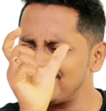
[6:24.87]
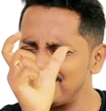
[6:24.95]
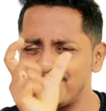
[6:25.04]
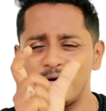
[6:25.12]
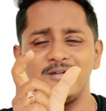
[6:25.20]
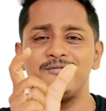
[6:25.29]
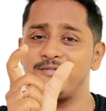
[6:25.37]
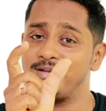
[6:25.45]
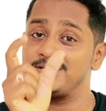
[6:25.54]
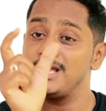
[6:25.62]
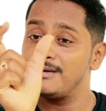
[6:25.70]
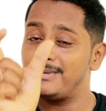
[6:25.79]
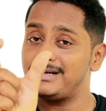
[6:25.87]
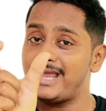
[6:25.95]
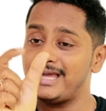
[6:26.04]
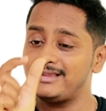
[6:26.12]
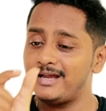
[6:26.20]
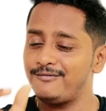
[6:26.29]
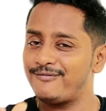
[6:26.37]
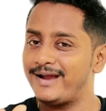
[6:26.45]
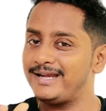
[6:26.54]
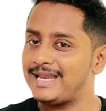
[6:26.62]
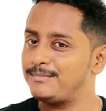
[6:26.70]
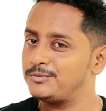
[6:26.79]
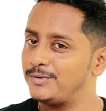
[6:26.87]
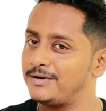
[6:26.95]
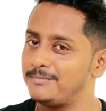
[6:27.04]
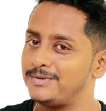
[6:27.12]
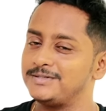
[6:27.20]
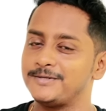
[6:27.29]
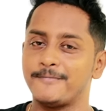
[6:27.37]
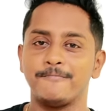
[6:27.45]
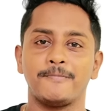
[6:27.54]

a small phrase. But like that, five times we repeat.